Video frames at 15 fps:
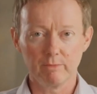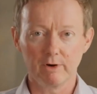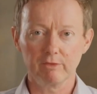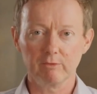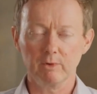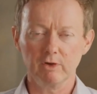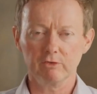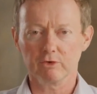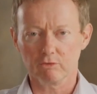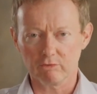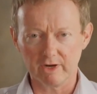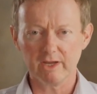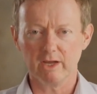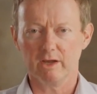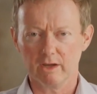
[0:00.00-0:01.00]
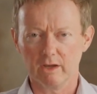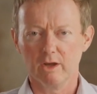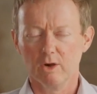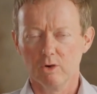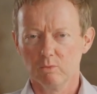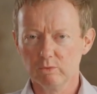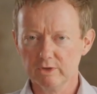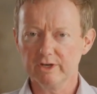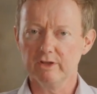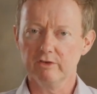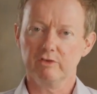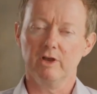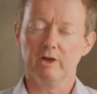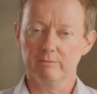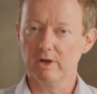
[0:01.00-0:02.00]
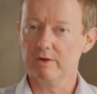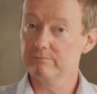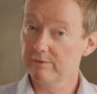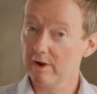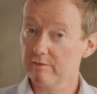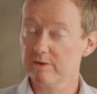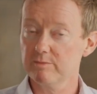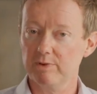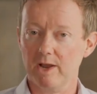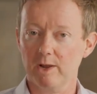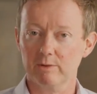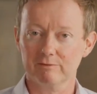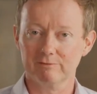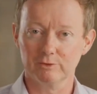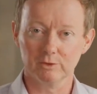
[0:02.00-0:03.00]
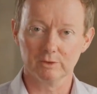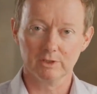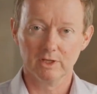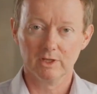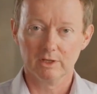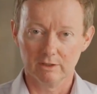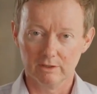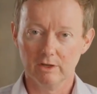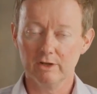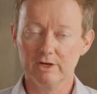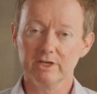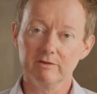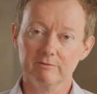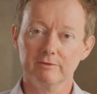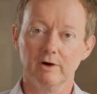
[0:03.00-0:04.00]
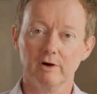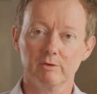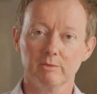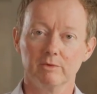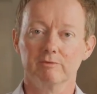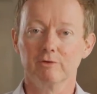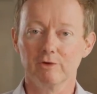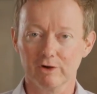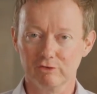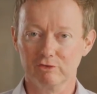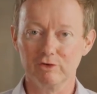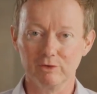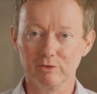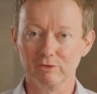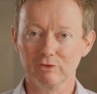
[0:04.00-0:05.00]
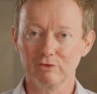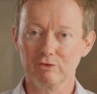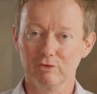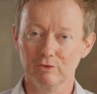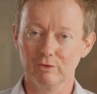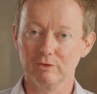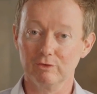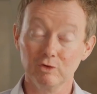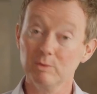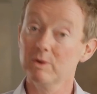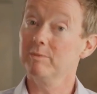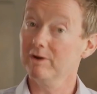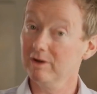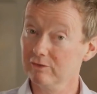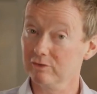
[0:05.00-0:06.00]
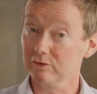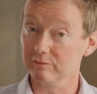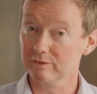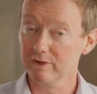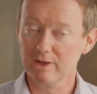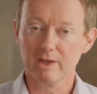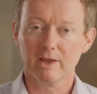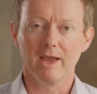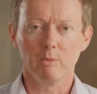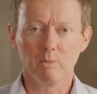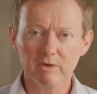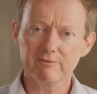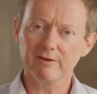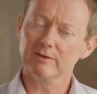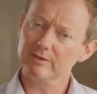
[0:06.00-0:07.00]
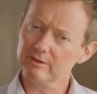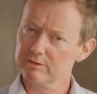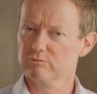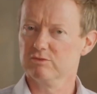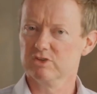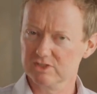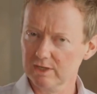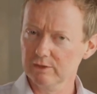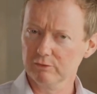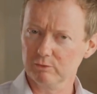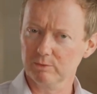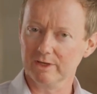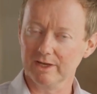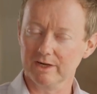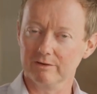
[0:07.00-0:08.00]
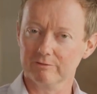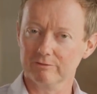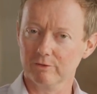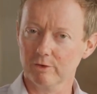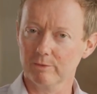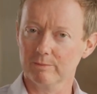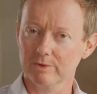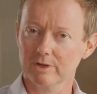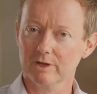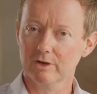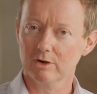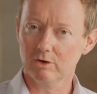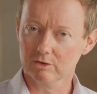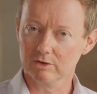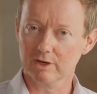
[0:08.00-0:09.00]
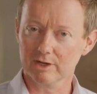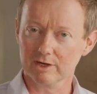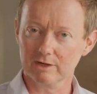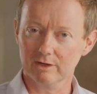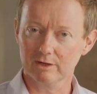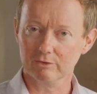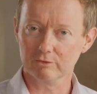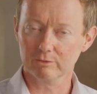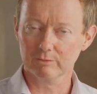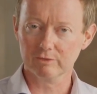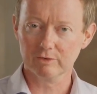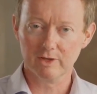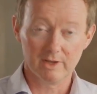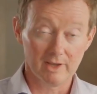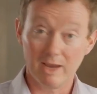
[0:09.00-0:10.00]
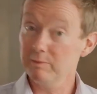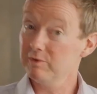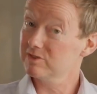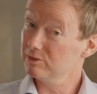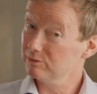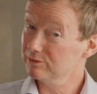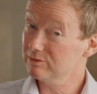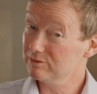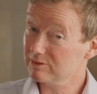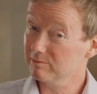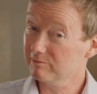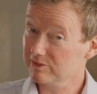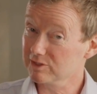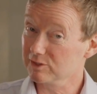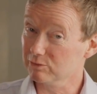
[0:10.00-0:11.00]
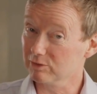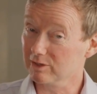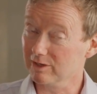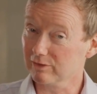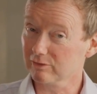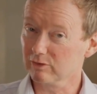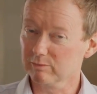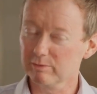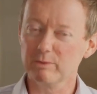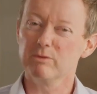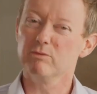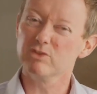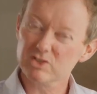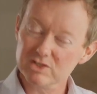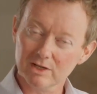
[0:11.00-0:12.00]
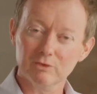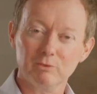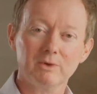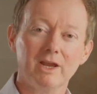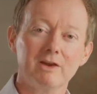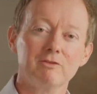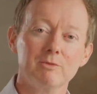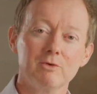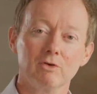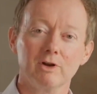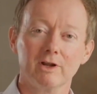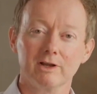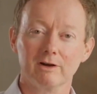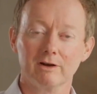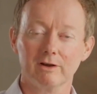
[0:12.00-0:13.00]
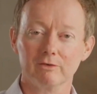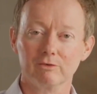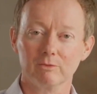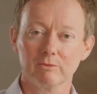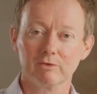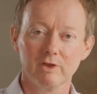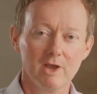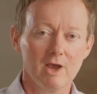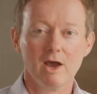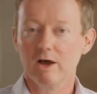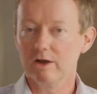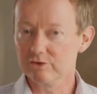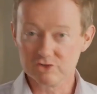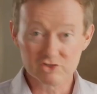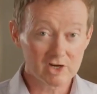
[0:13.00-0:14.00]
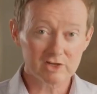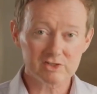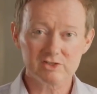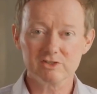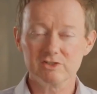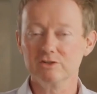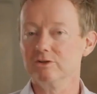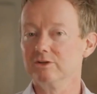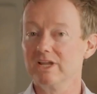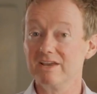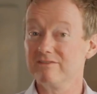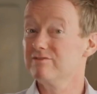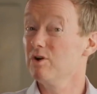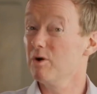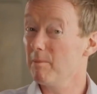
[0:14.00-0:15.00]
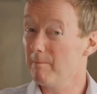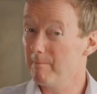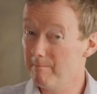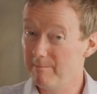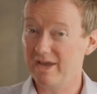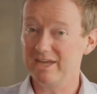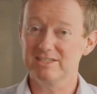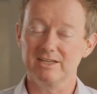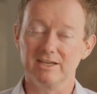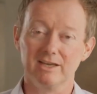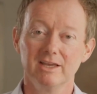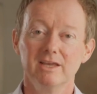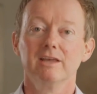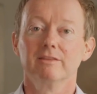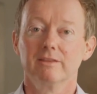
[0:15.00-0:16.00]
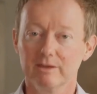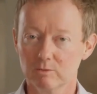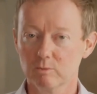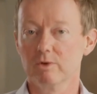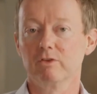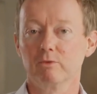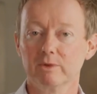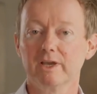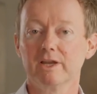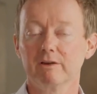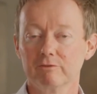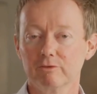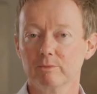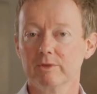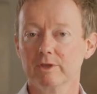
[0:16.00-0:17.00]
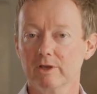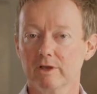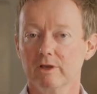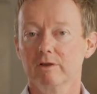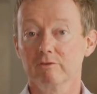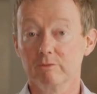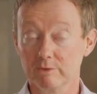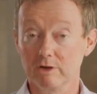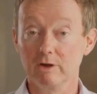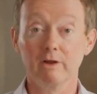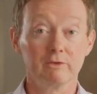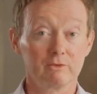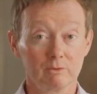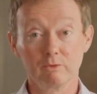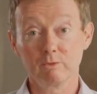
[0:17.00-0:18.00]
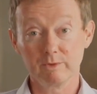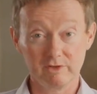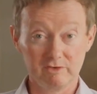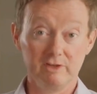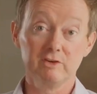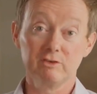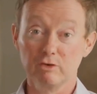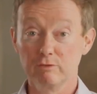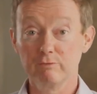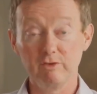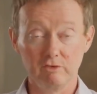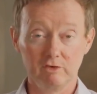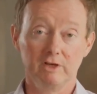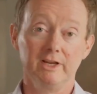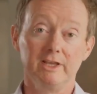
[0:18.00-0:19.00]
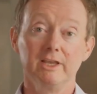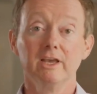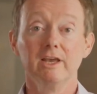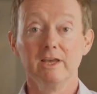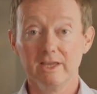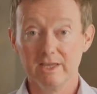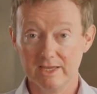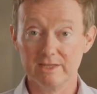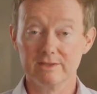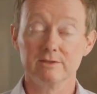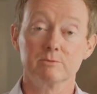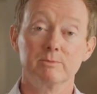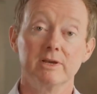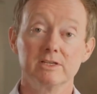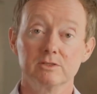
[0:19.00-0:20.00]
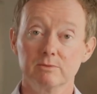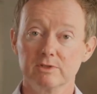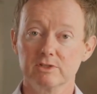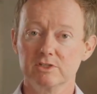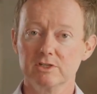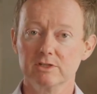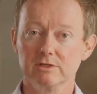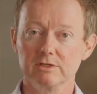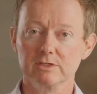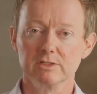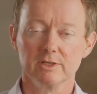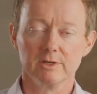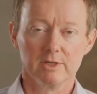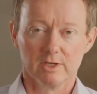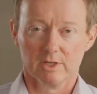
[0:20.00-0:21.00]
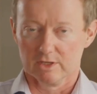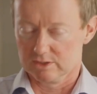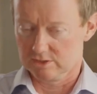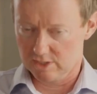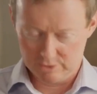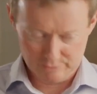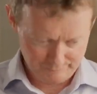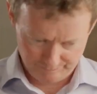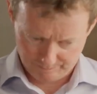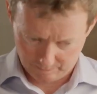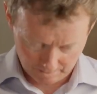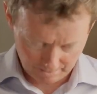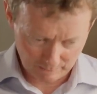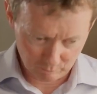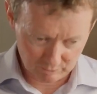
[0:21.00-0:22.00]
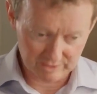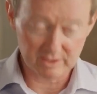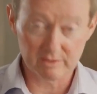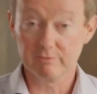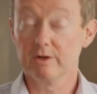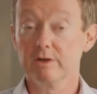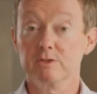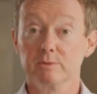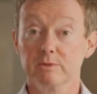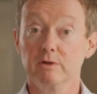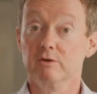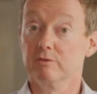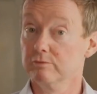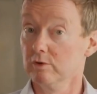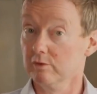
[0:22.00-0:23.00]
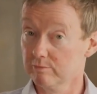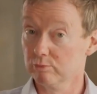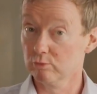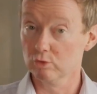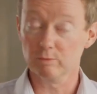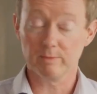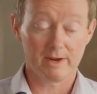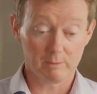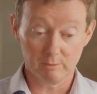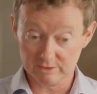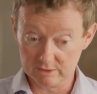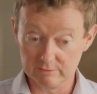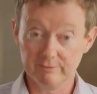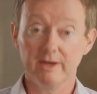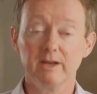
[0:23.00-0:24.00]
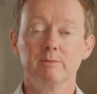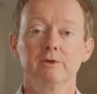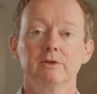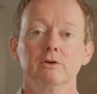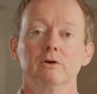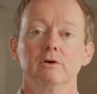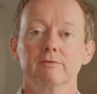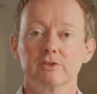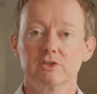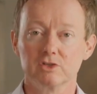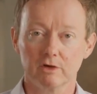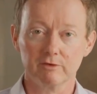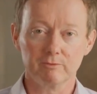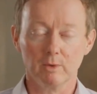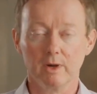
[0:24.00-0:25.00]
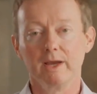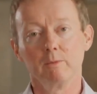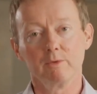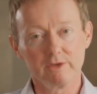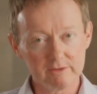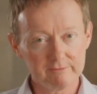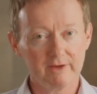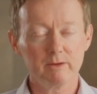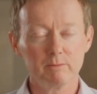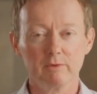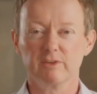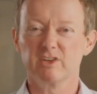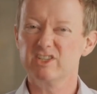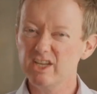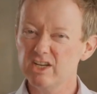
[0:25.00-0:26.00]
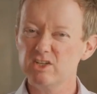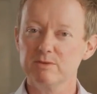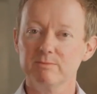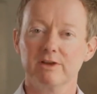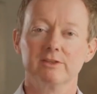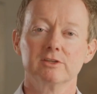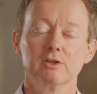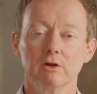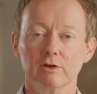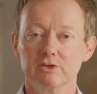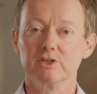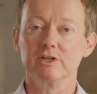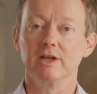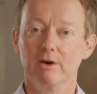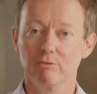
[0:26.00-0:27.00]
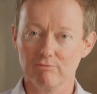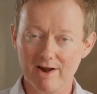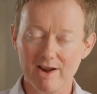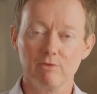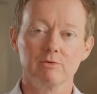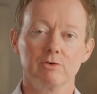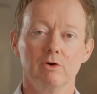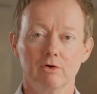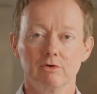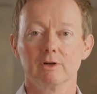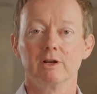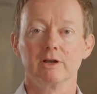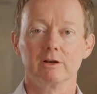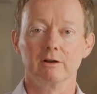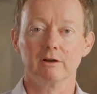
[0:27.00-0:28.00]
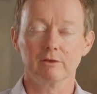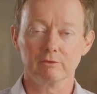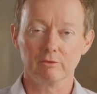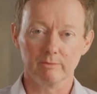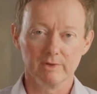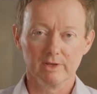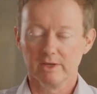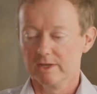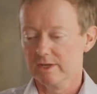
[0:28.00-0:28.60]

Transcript: both worlds and create what is a very powerful learning environment for our students to be part of. And we found that the results we're getting from online classrooms, and we still do some physical classrooms, but the results we're getting from the online classrooms are just as good, if not better, than the ones we're getting from the classrooms where the teacher's physically in the space with the students. So with the advancement of broadband, with the development of the software, and with the development of the teaching methodology around online classroom,